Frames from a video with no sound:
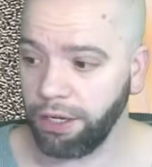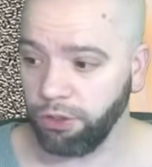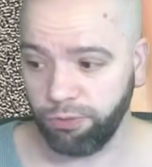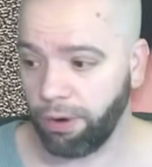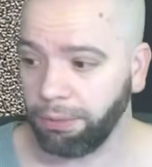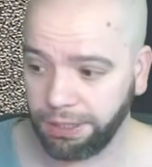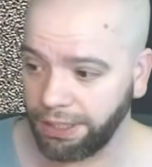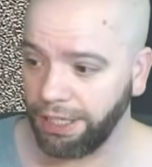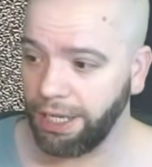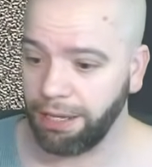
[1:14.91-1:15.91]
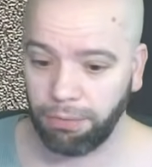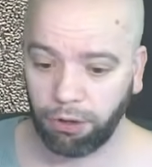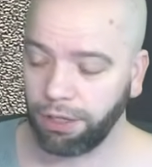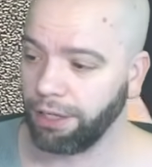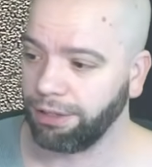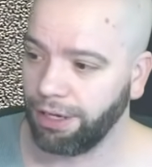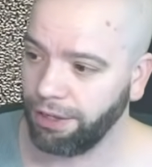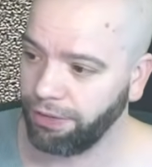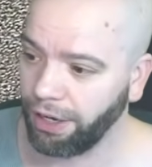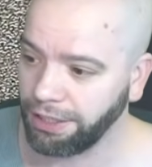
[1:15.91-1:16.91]
You've probably seen him on
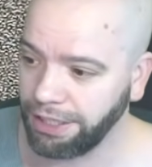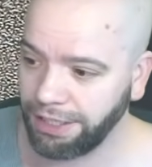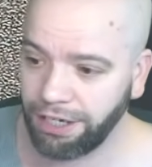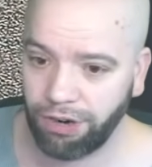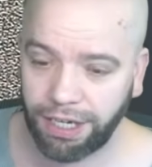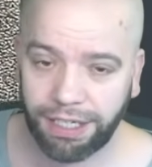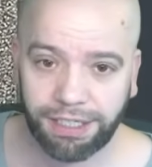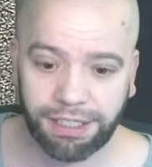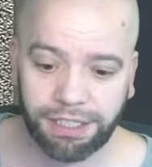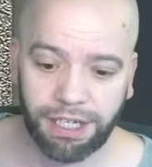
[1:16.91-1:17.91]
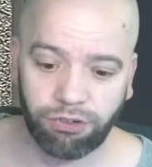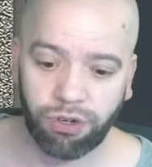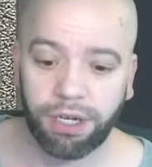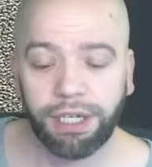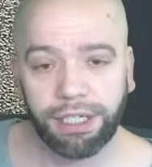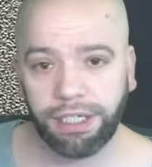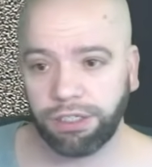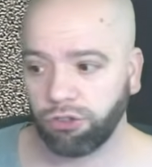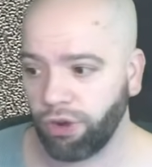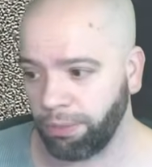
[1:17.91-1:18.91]
the ITC rankings, etc. He's
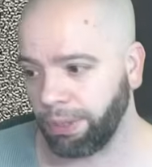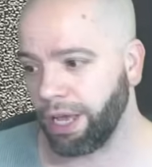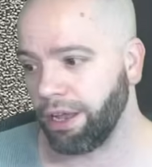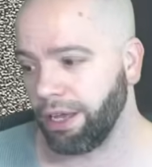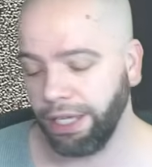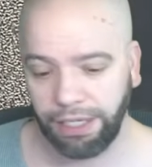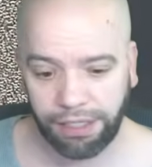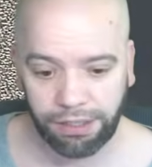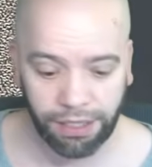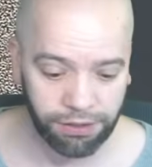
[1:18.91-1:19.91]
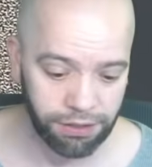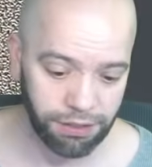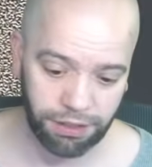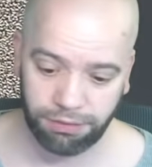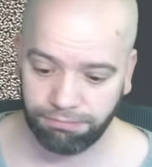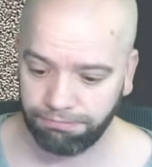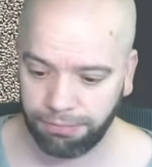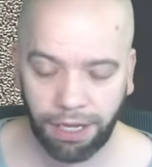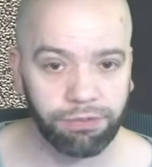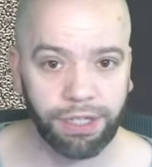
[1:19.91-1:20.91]
a great player in London. He
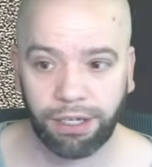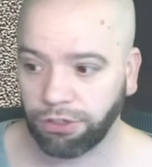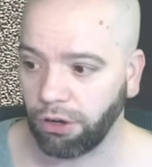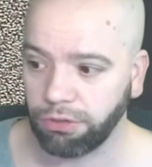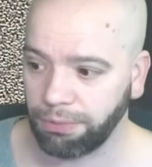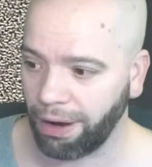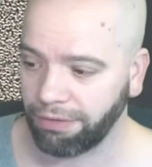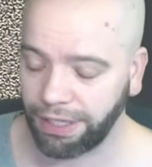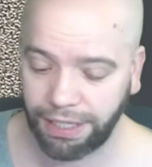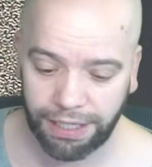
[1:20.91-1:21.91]
loves Chaos Cults apparently.